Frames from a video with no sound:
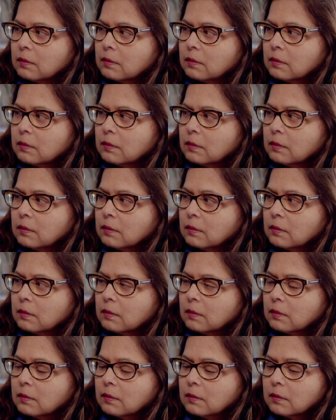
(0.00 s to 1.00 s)

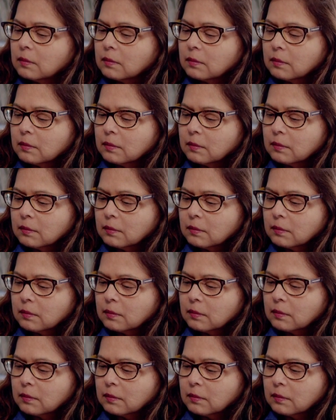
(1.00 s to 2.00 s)

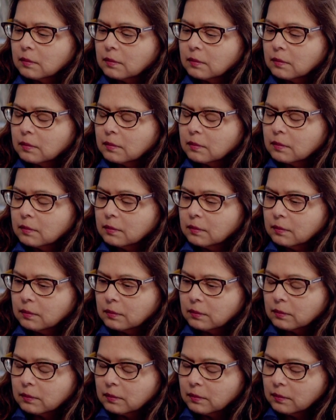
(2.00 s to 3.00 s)

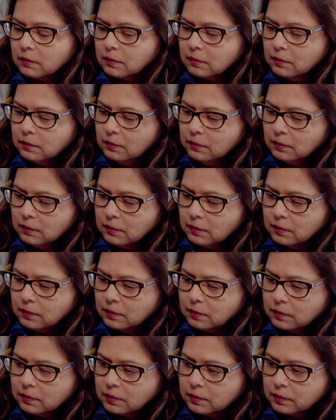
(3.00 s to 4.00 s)

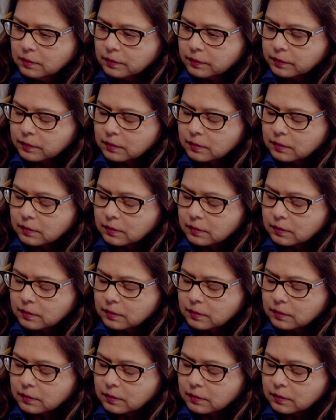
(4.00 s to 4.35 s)
No words are spoken by the person on screen.